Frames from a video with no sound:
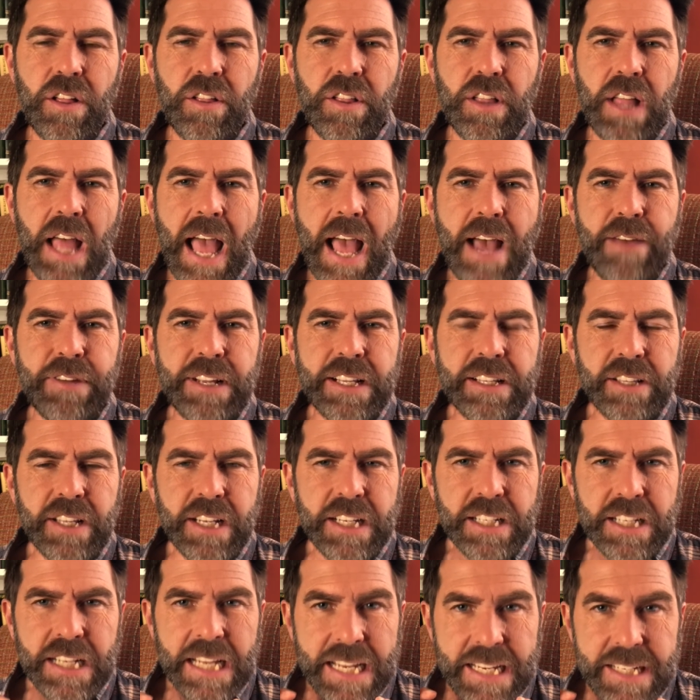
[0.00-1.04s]
having the
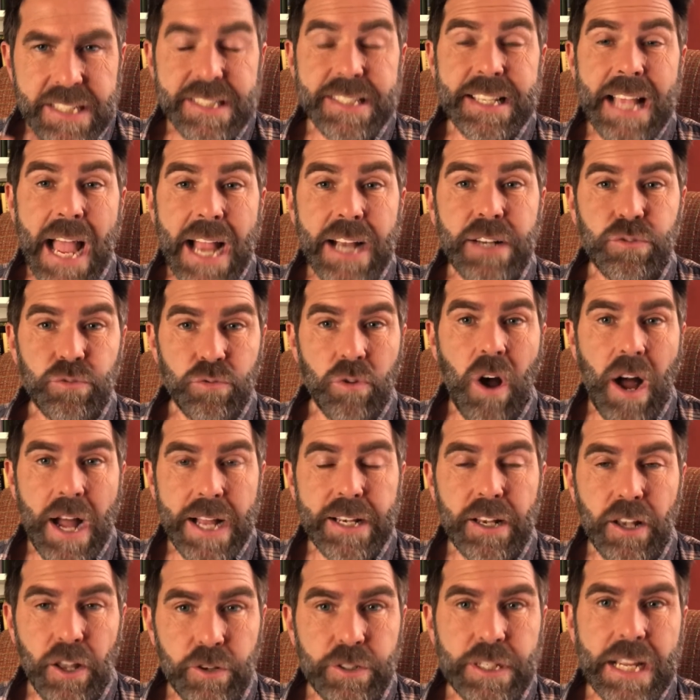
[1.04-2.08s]
exact right
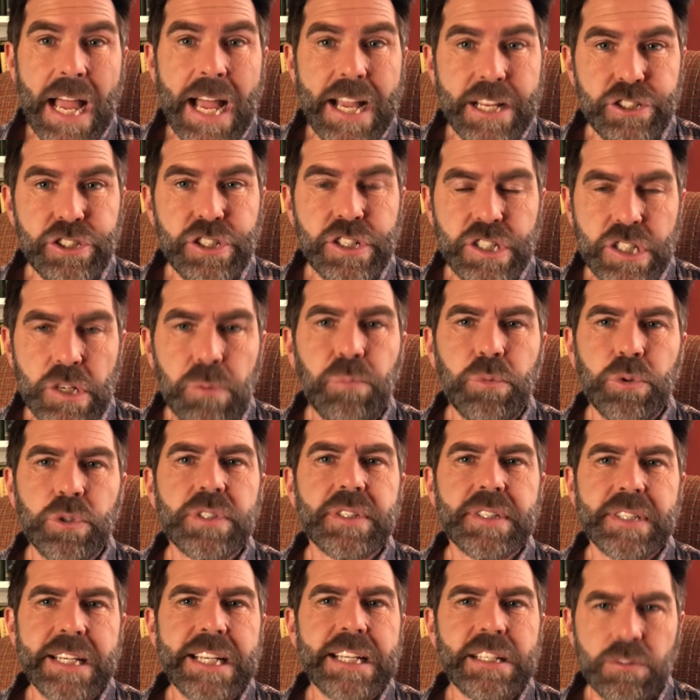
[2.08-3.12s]
location to put
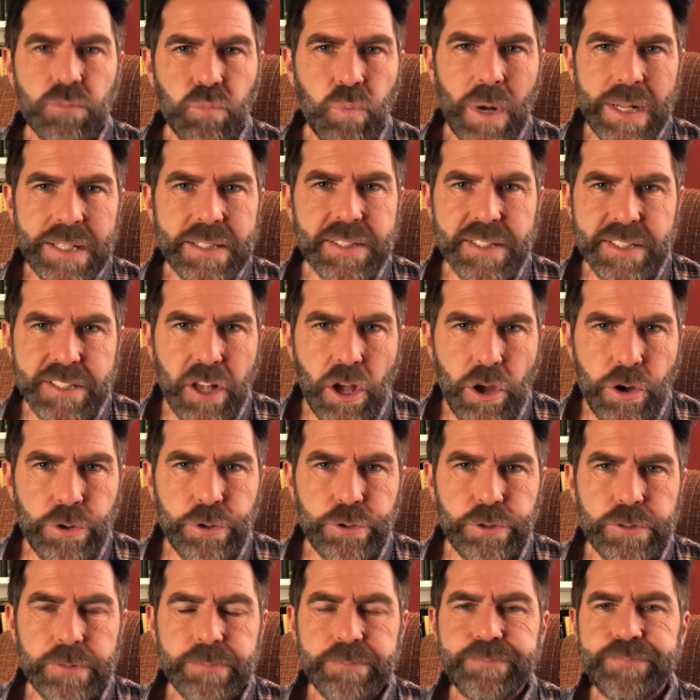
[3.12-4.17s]
seeds once
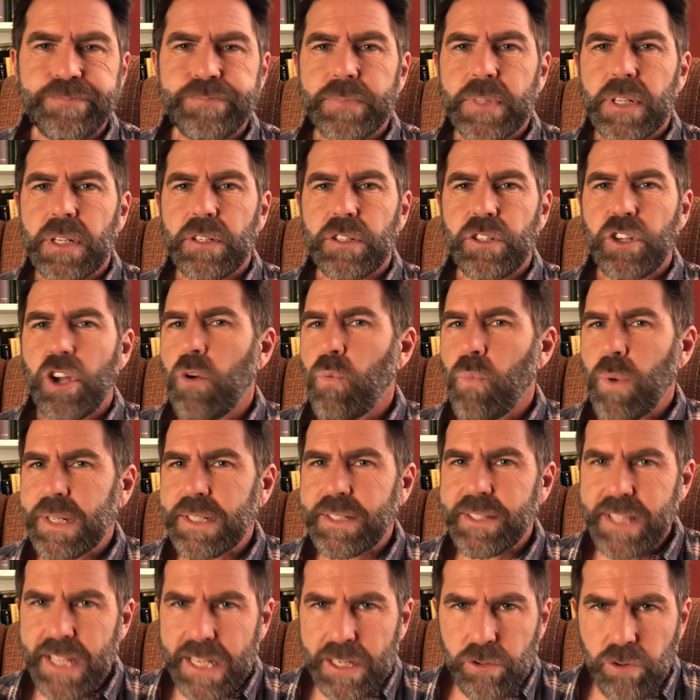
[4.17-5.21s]
sown. Not once
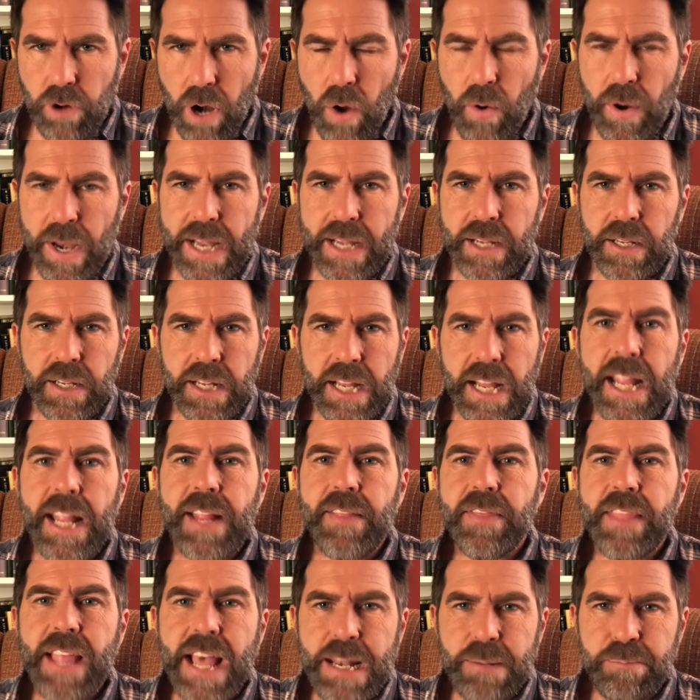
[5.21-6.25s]
they're growing,
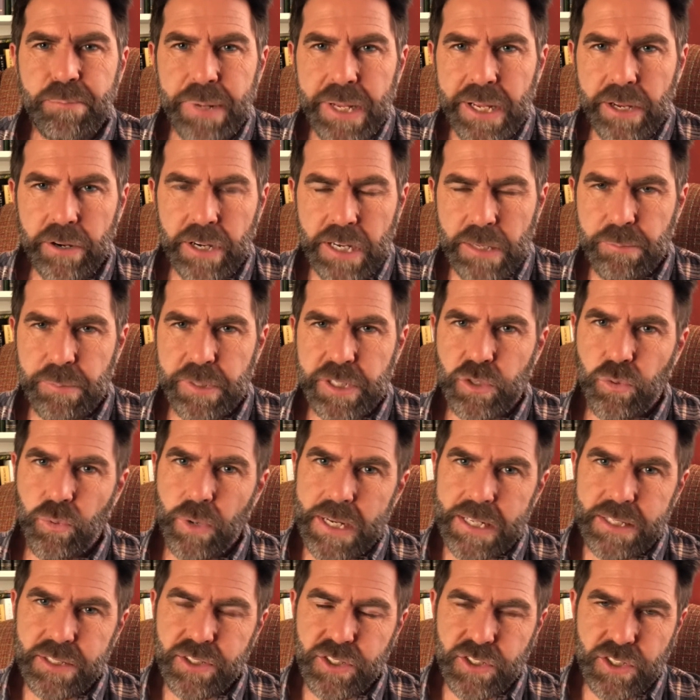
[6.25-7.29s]
in that period
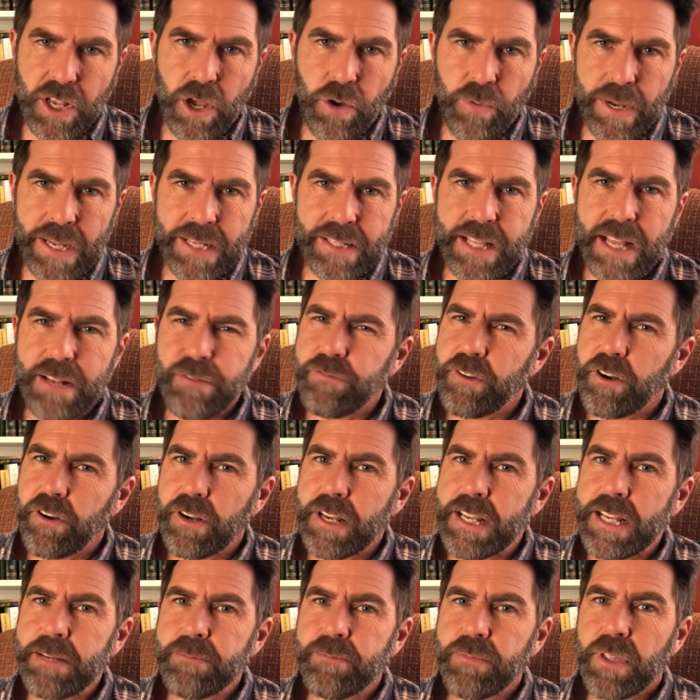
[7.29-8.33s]
between sowing, that
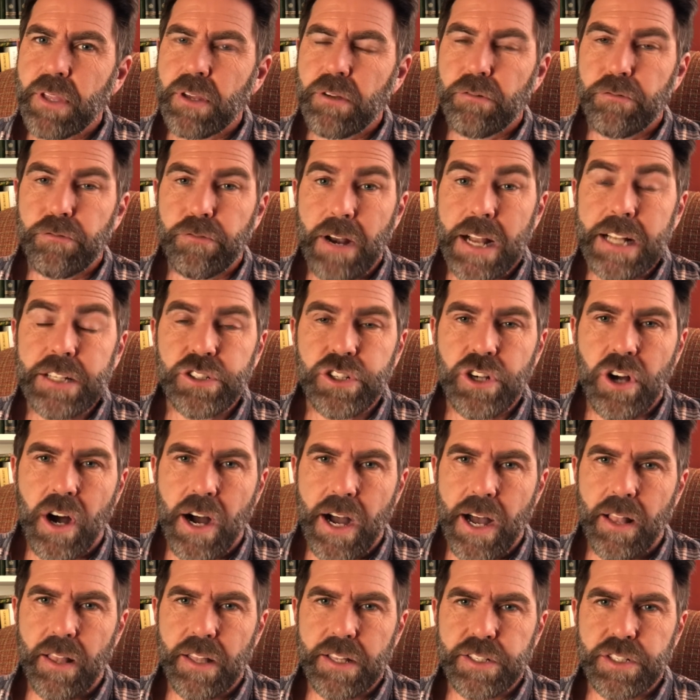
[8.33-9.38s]
very
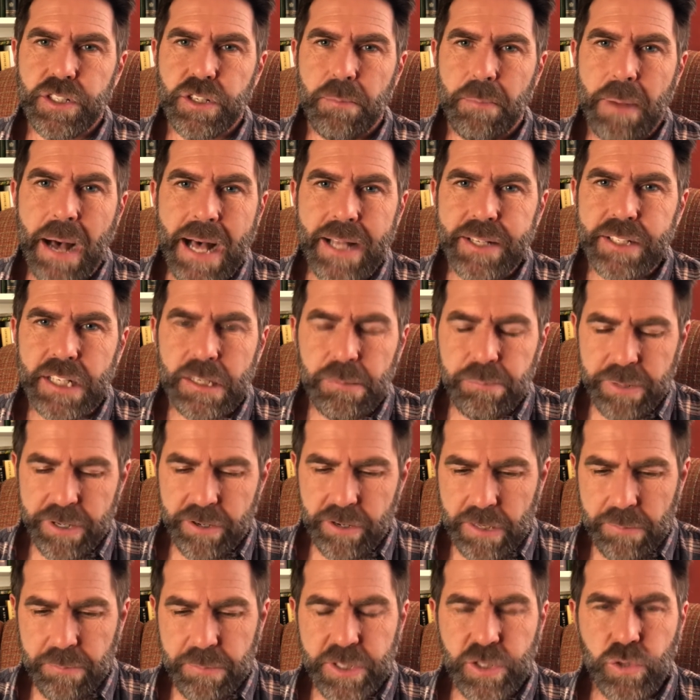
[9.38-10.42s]
fragile and demanding
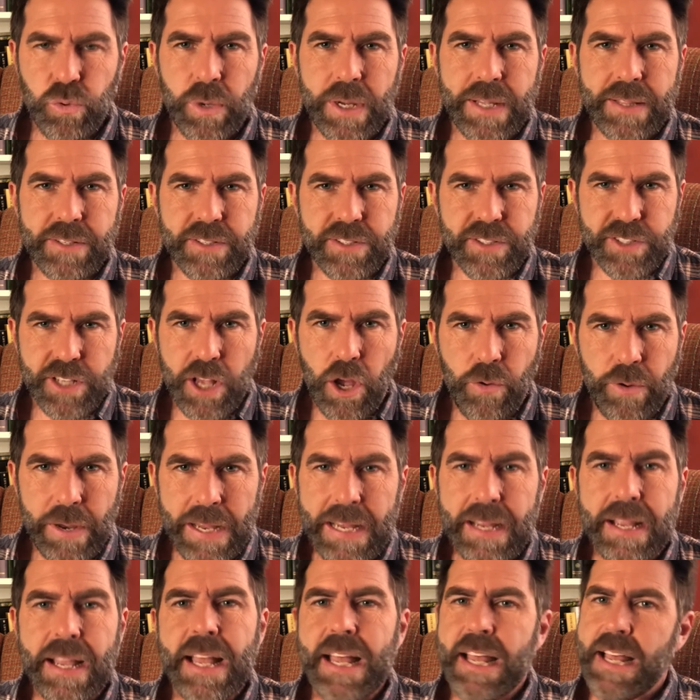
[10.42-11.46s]
period between the
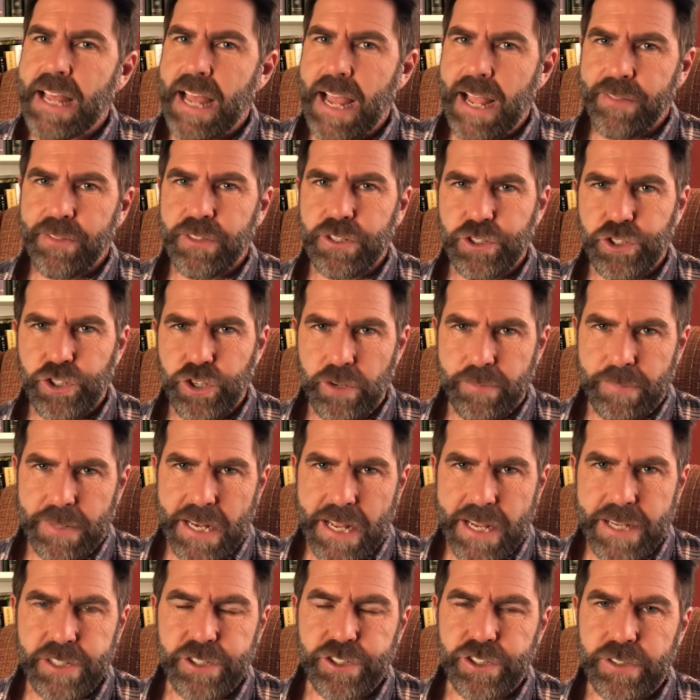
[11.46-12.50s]
sowing and the
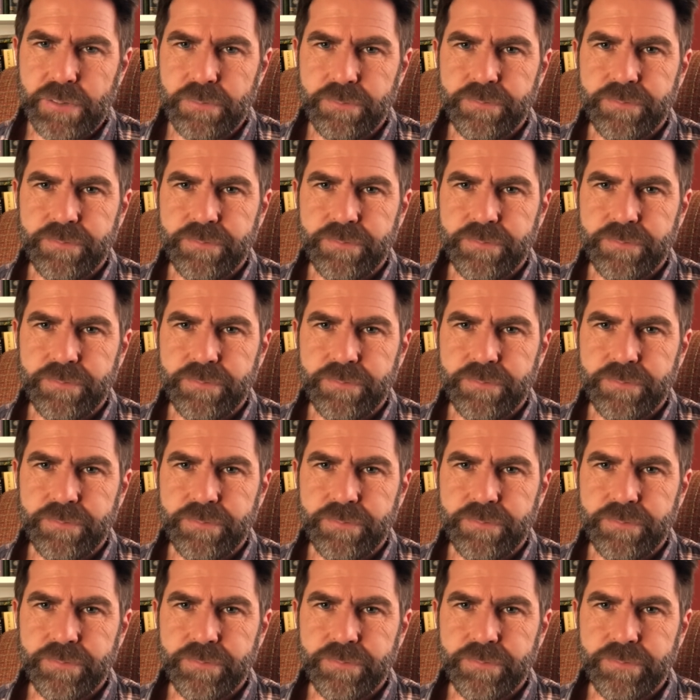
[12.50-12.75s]
germination.